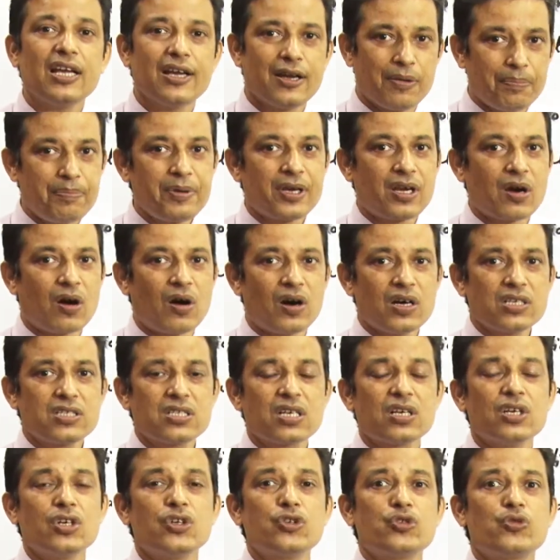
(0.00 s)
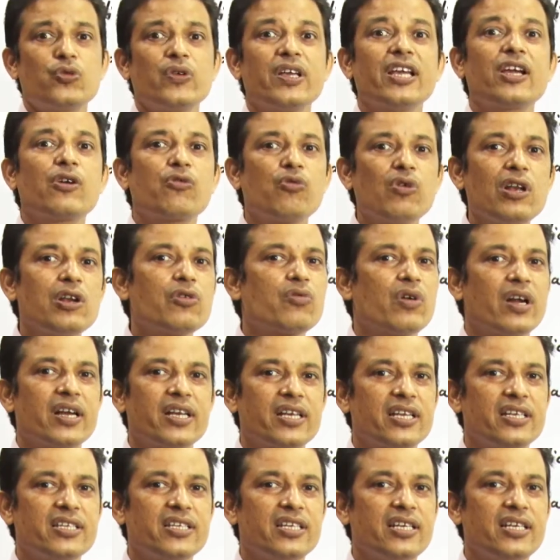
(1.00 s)
because two equal
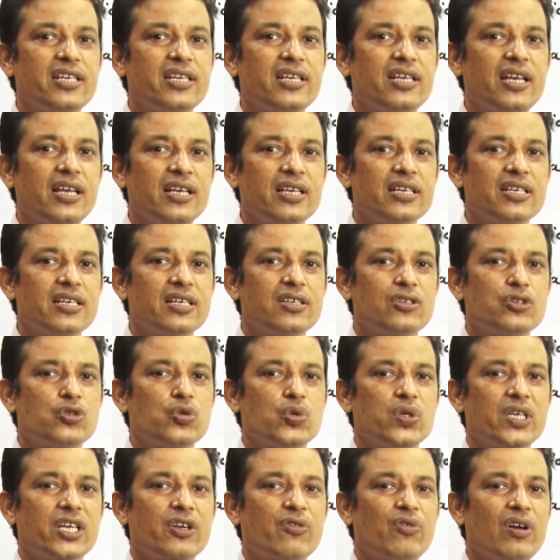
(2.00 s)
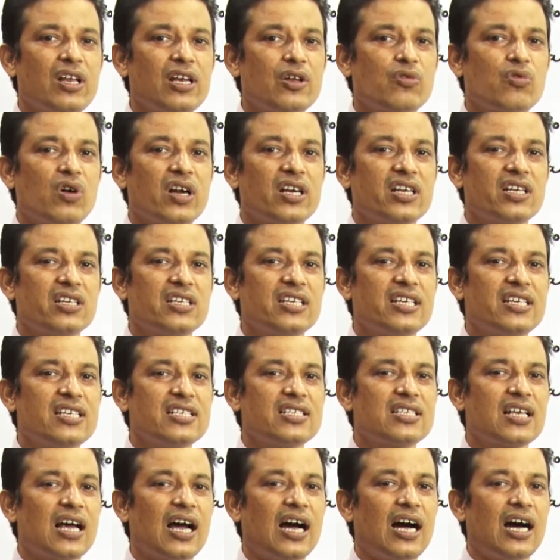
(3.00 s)
quantities
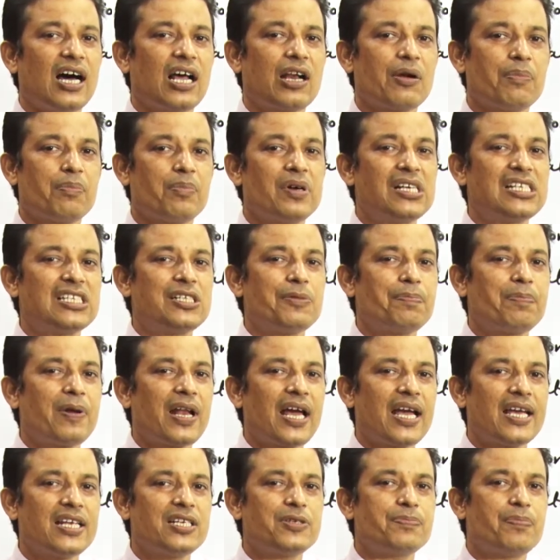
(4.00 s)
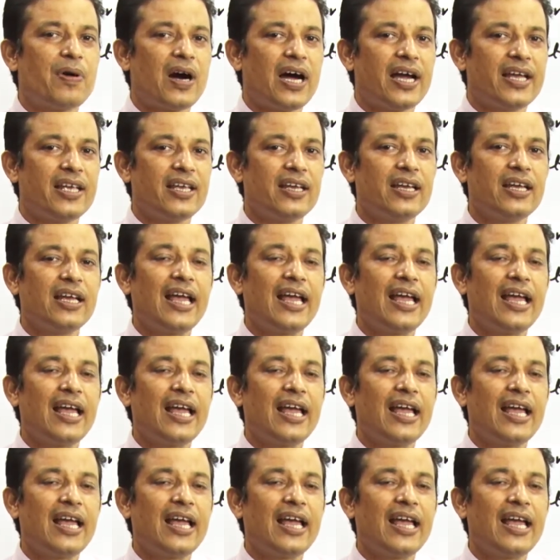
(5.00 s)
are multiplied by